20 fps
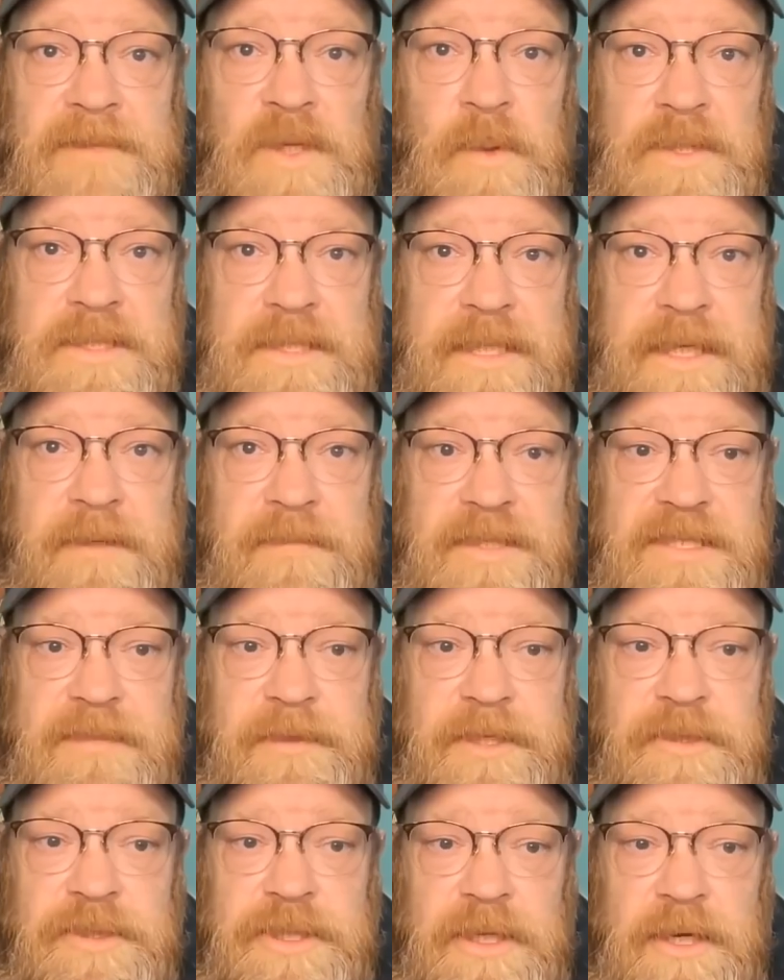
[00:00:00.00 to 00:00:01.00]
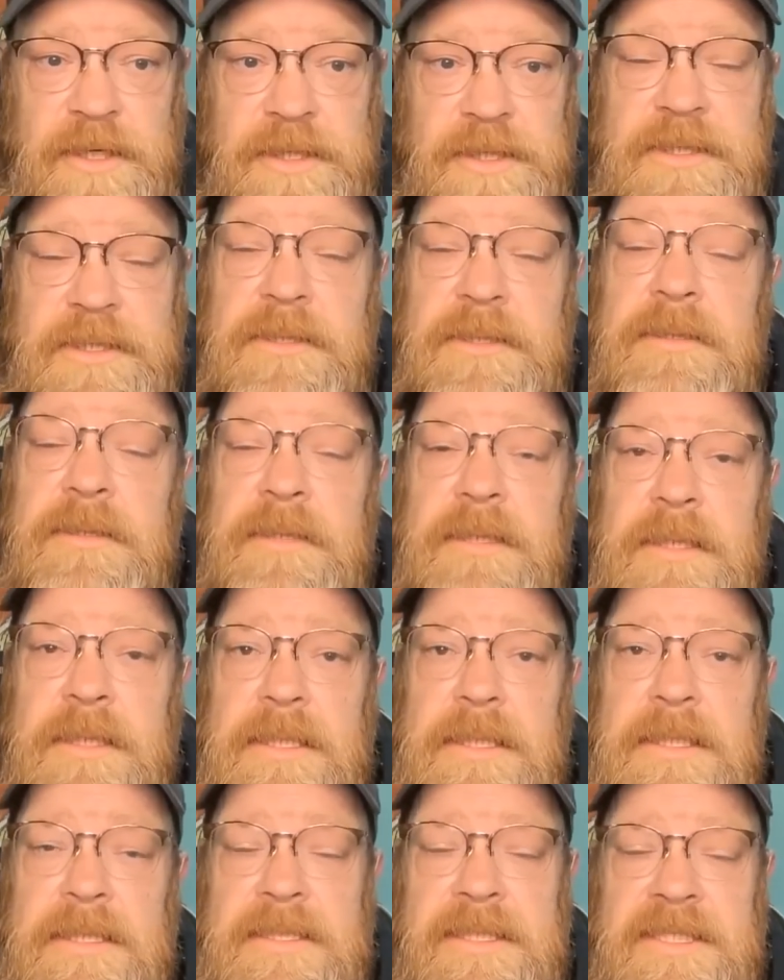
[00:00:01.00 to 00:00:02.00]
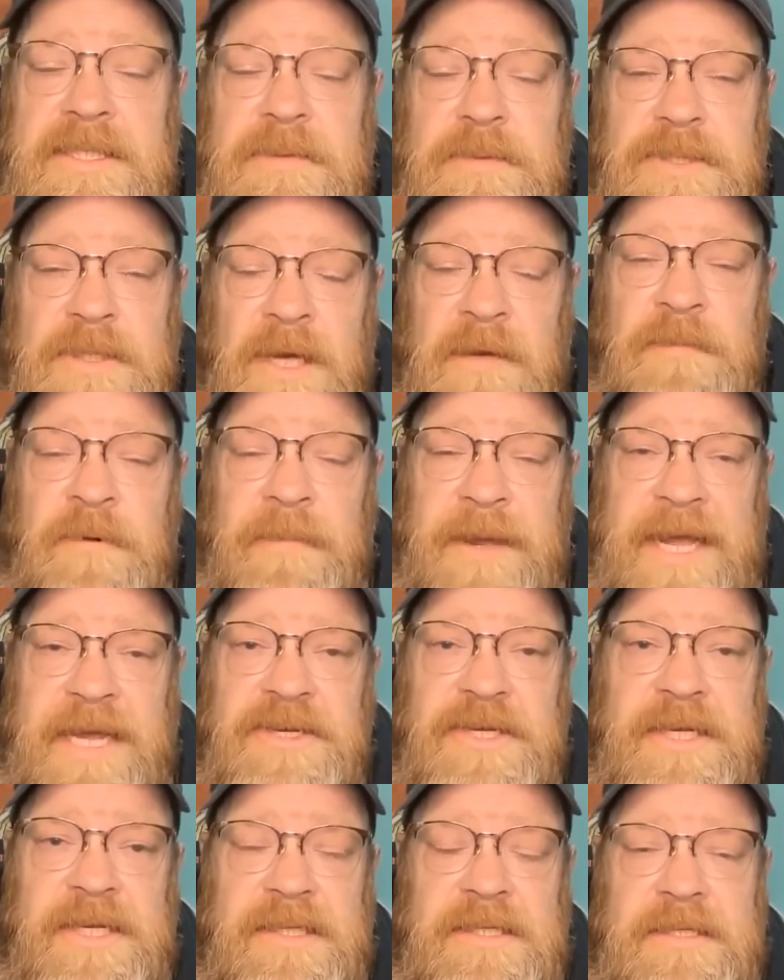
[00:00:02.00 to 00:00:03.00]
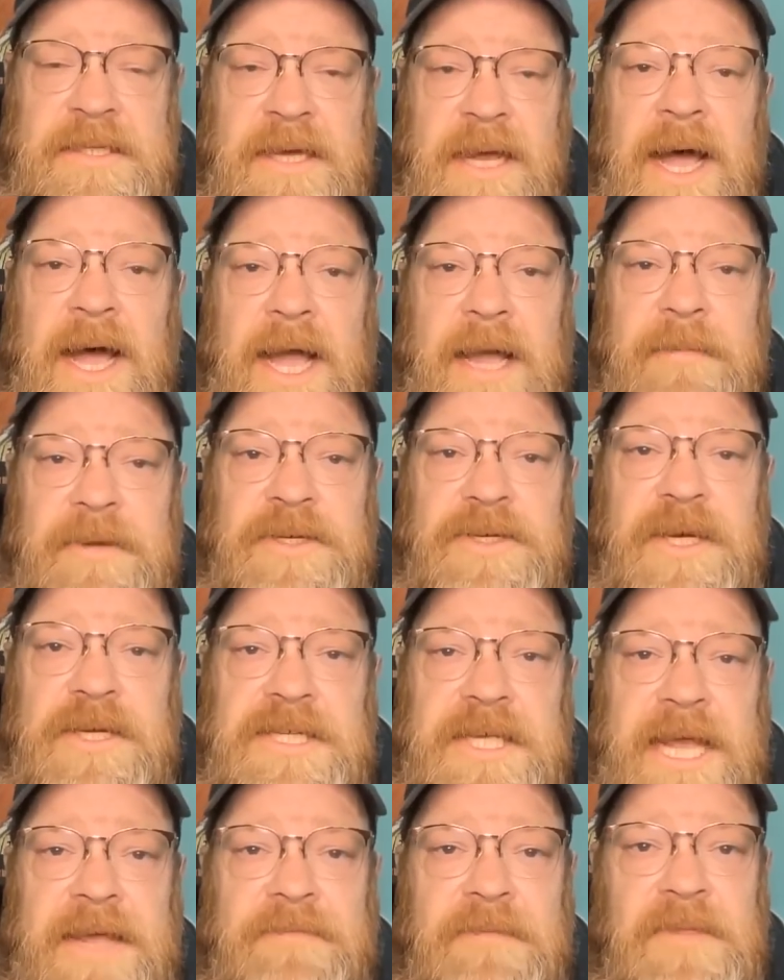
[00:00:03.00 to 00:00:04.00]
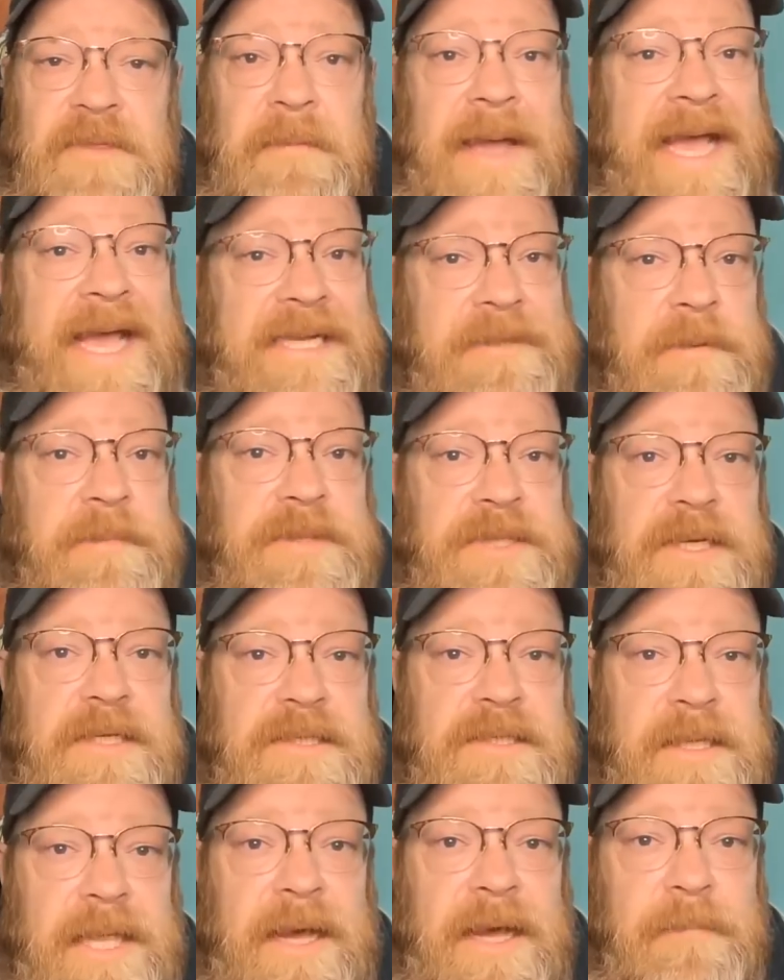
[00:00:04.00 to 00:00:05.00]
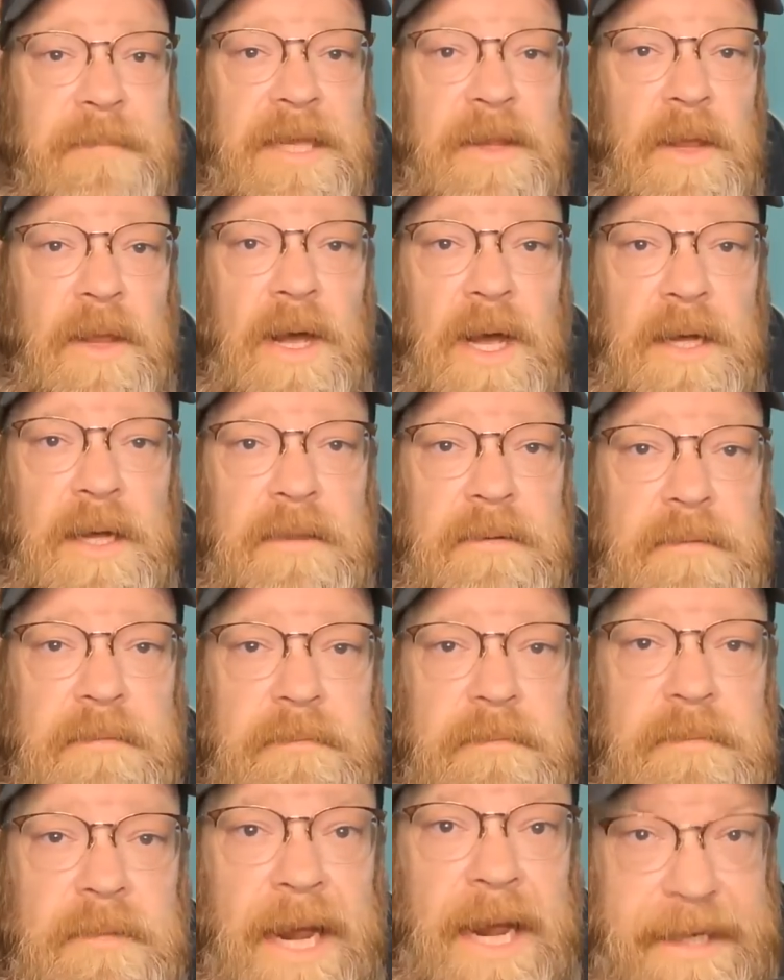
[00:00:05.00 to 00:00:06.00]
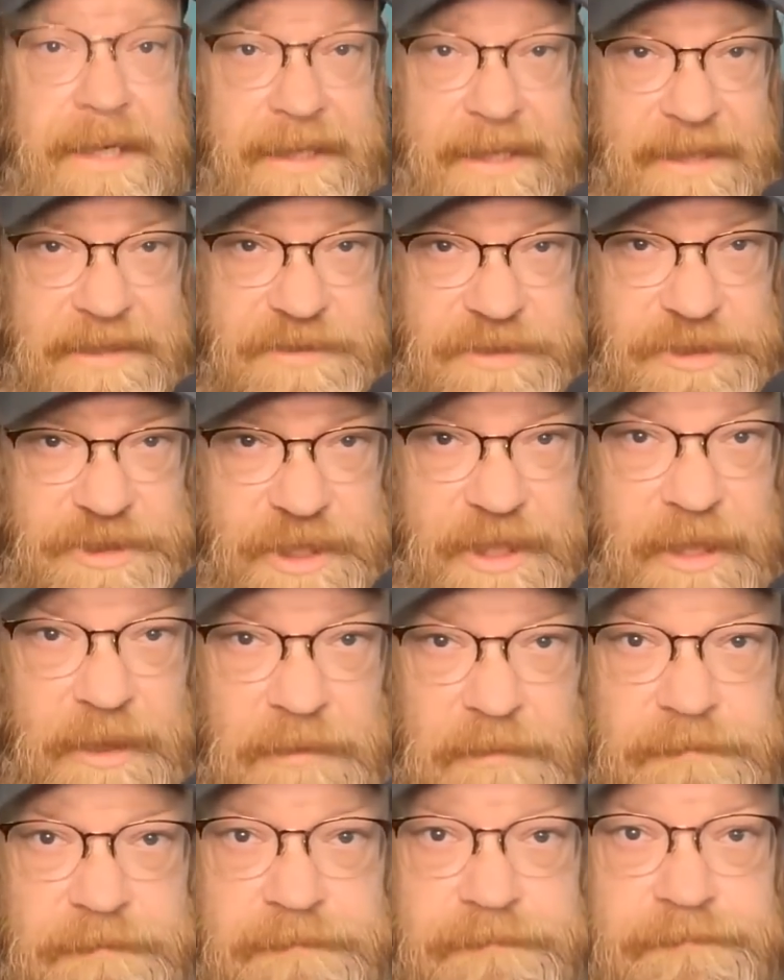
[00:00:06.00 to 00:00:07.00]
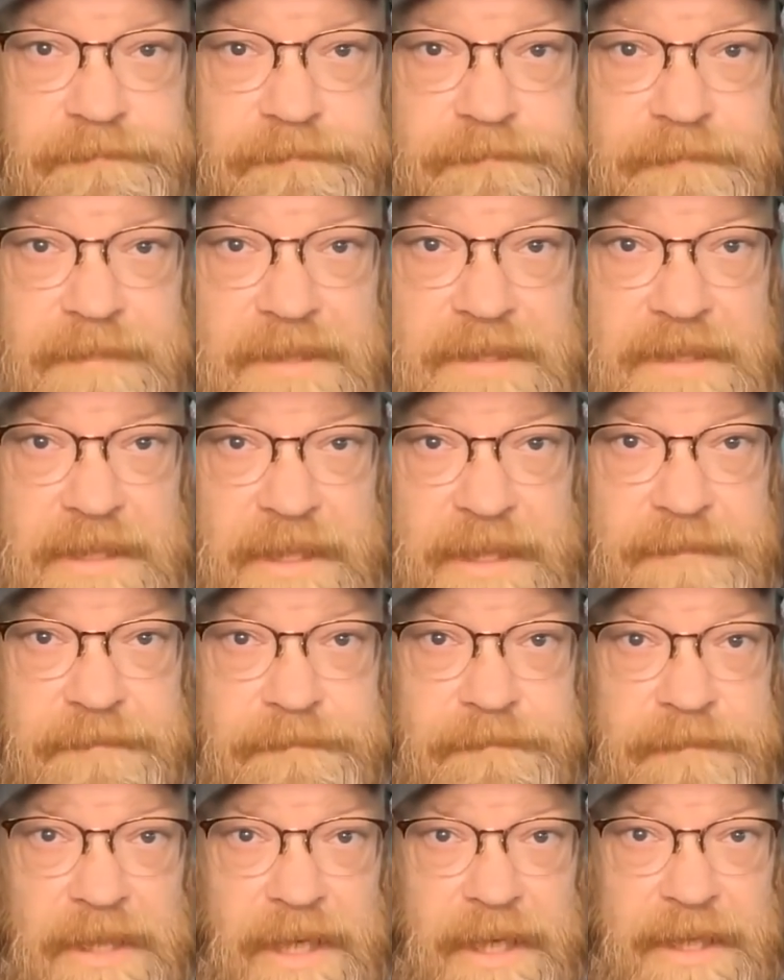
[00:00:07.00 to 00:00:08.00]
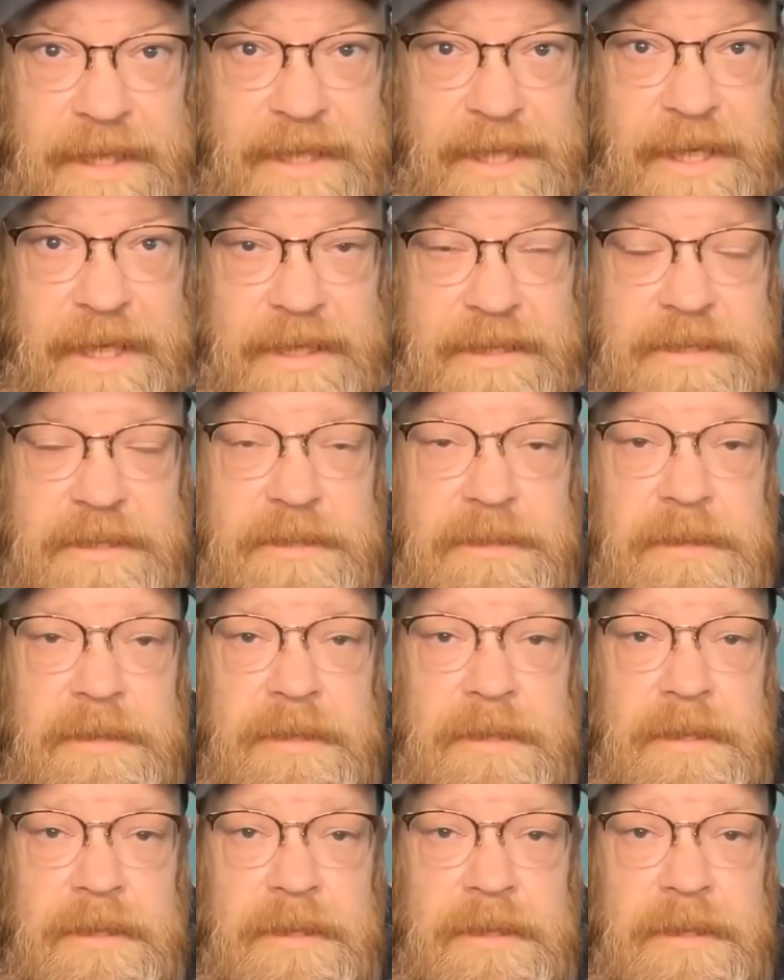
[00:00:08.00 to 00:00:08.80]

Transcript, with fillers: Once again, misdemeanor charges. Since he was on probation at the time, a judge gave him the maximum sentence allowed by law 90 days in jail. That's it, 90 days.